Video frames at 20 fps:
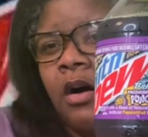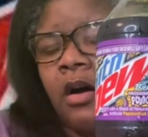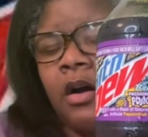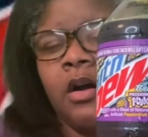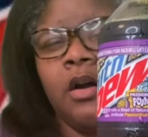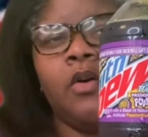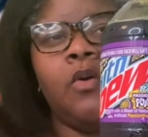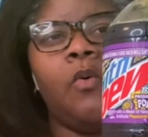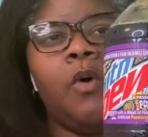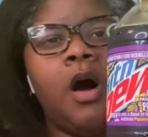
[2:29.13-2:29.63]

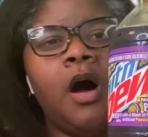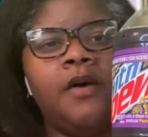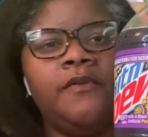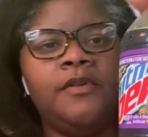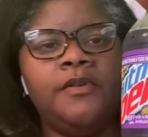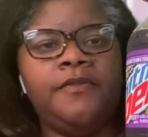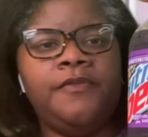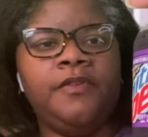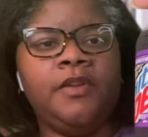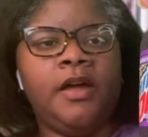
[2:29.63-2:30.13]

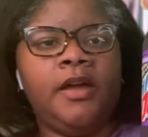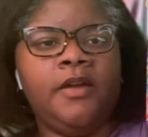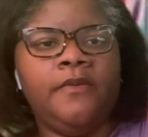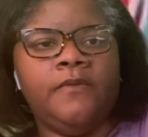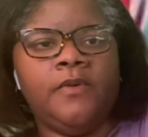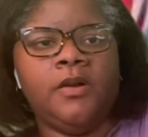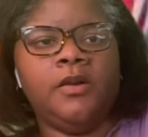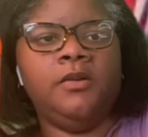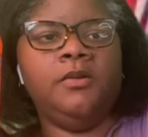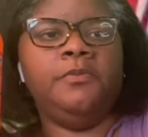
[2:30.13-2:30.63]
guava
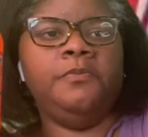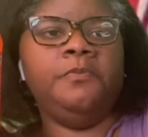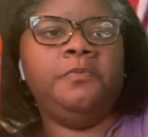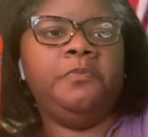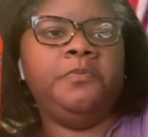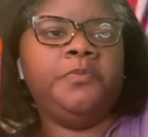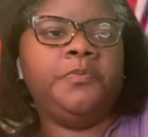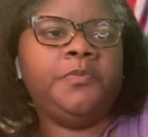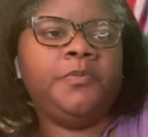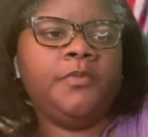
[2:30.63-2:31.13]
flavored,
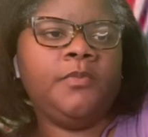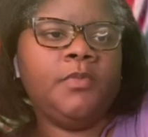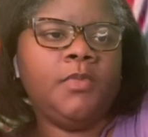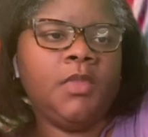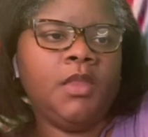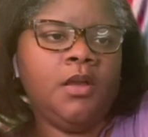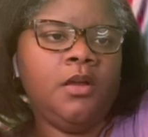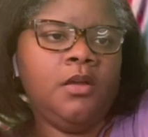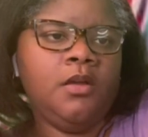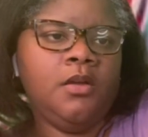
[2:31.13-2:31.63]

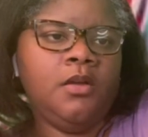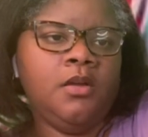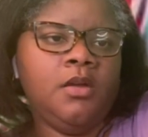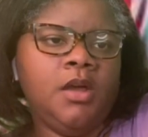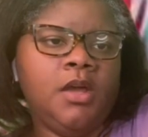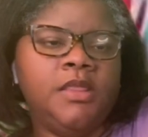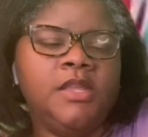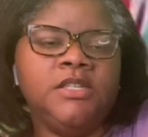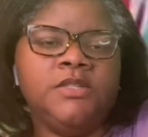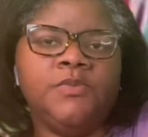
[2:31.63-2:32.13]

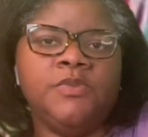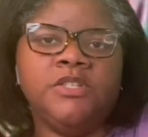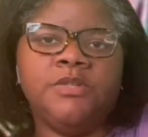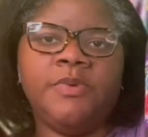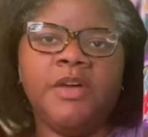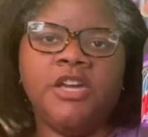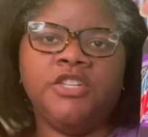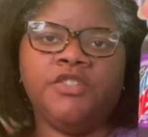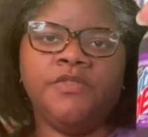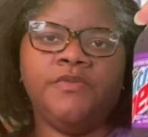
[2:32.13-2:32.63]
and this one is
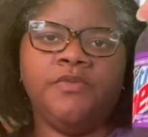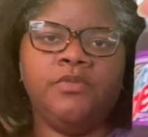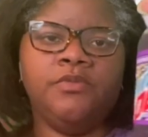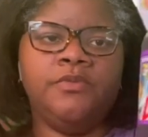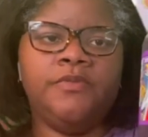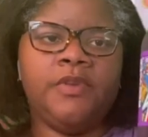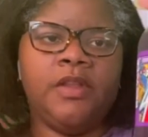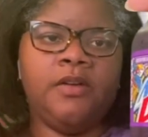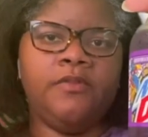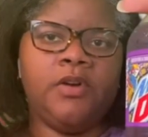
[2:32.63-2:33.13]
passion
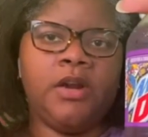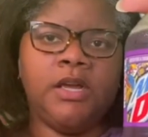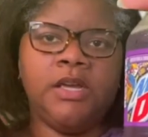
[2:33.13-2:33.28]
fruit flavored.